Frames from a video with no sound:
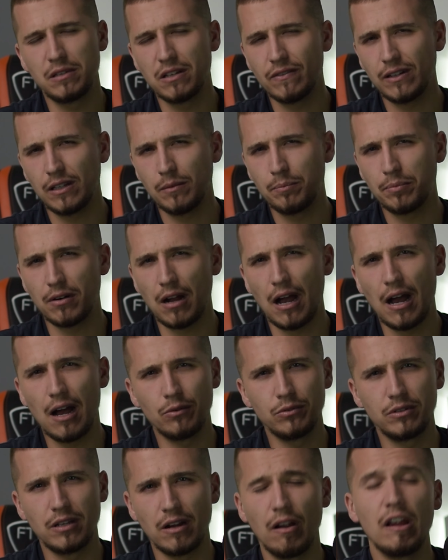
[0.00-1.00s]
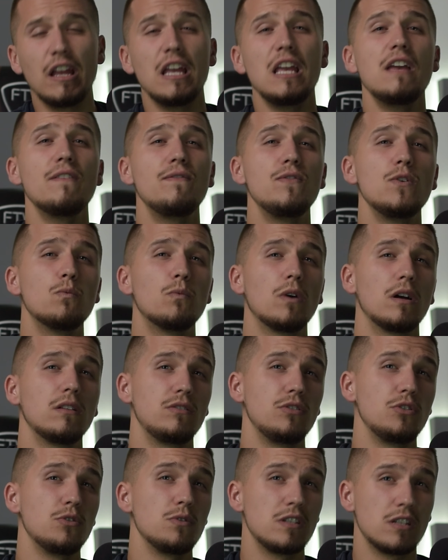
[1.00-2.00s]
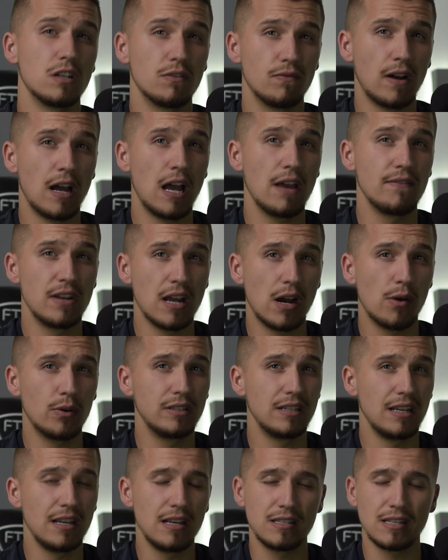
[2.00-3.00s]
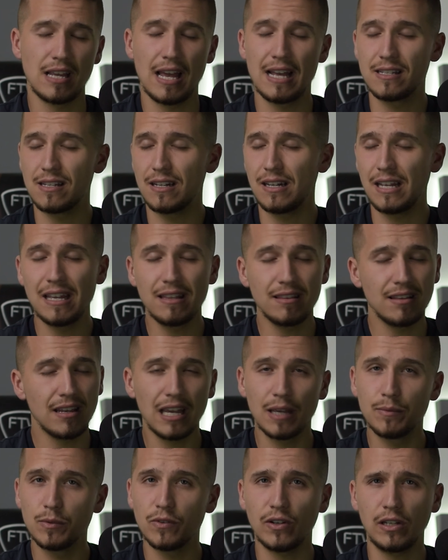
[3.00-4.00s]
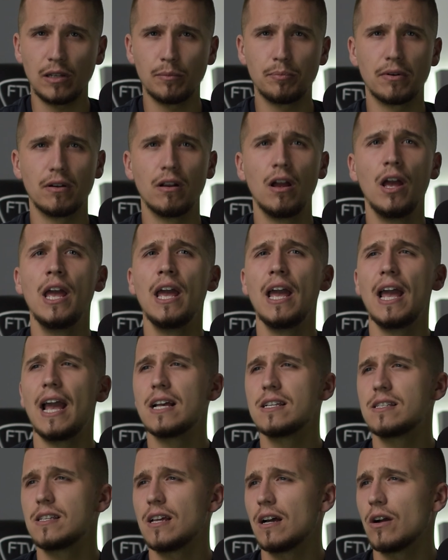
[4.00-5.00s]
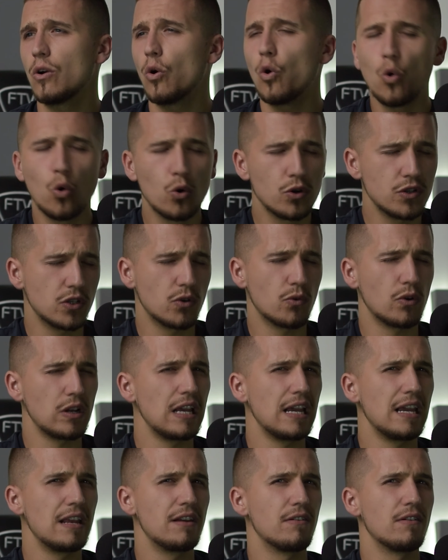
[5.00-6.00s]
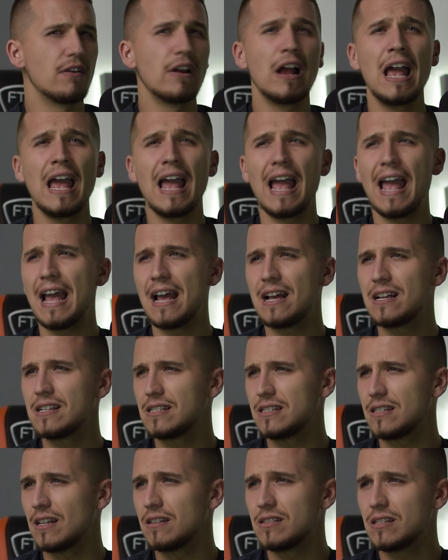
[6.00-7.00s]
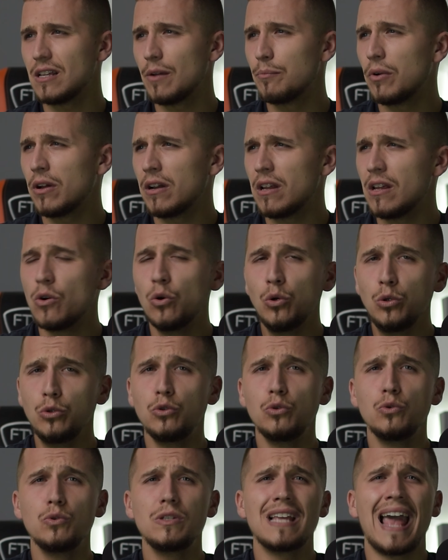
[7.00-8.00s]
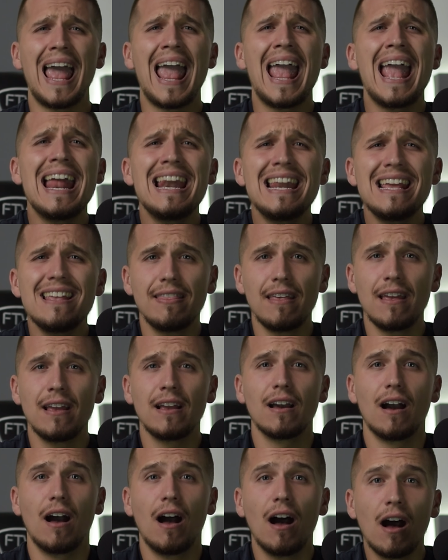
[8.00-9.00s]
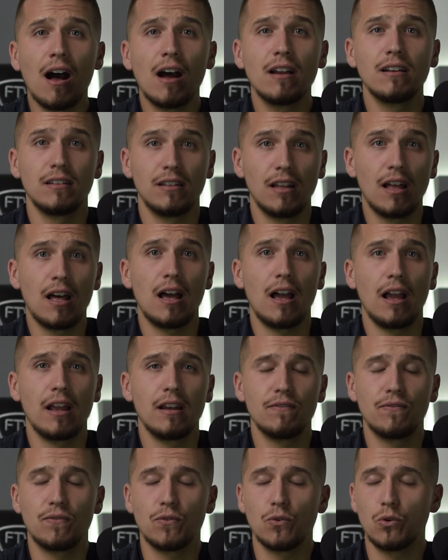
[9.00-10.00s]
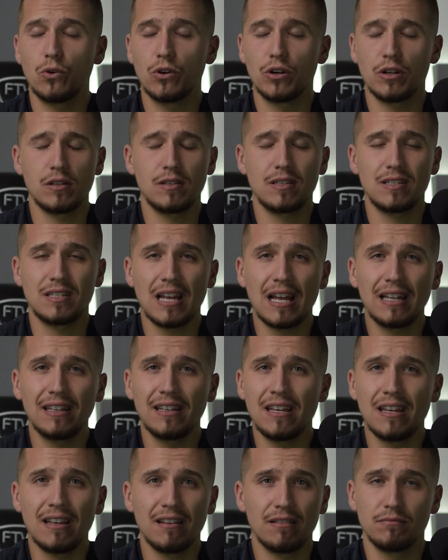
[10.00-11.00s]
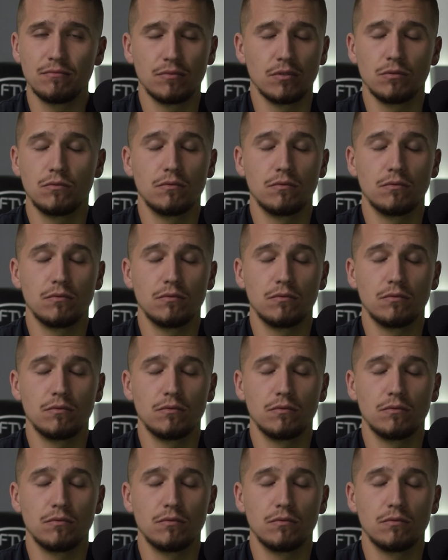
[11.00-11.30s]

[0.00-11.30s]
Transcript: developer out there if you want to survive nowadays as an indie game developer as a course creator as somebody who does anything online for selling